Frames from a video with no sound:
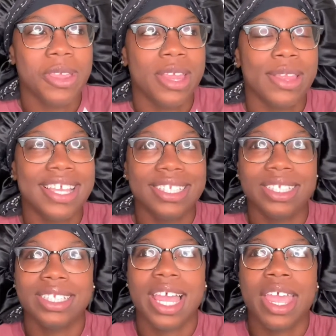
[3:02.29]
Unless
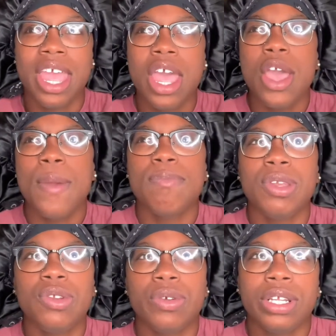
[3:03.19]
it's like me
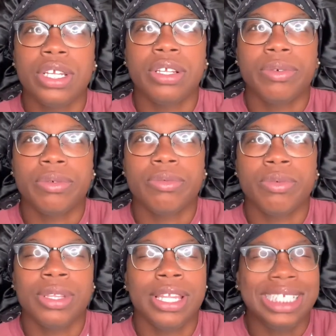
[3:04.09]
doing a
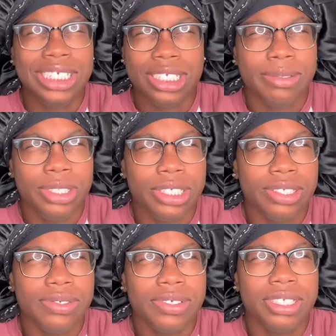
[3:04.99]
relationship
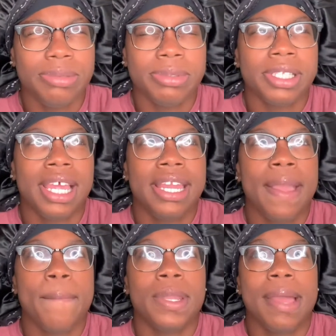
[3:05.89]
channel or something like that.
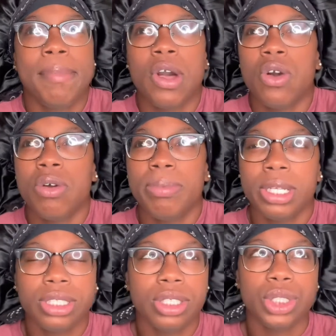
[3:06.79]
But like, my own
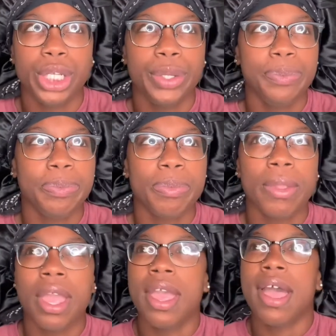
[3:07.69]
personal channel,
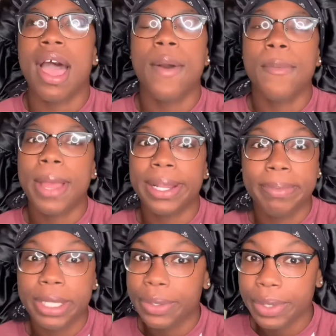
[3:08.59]
I might
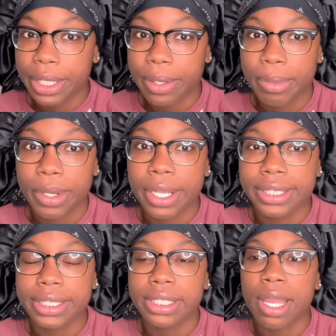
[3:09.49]
be doing it no more because
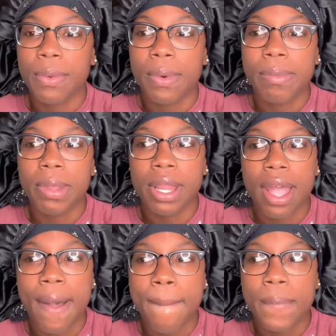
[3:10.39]
it's like 1 minute
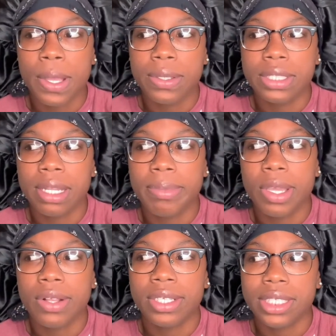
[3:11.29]
I post and I'll be
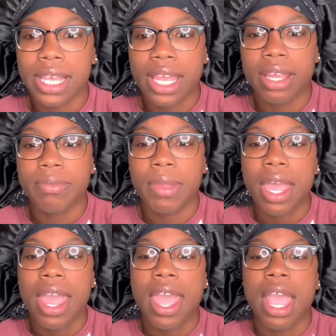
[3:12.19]
all excited,
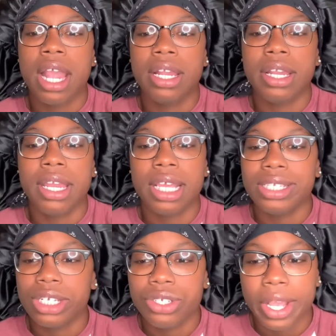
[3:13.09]
and then
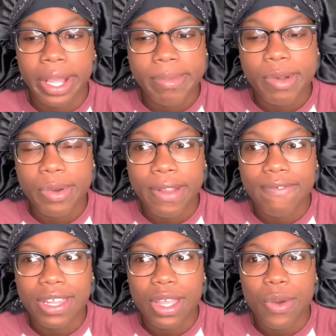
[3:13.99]
next I try and come up with a
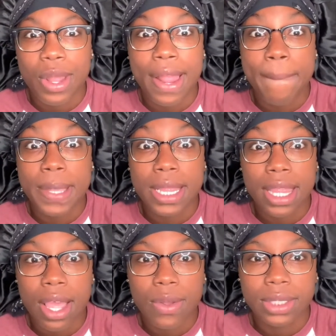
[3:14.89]
video and I'll be
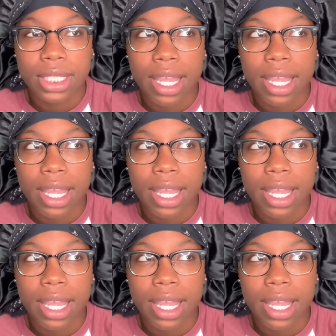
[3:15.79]
lost.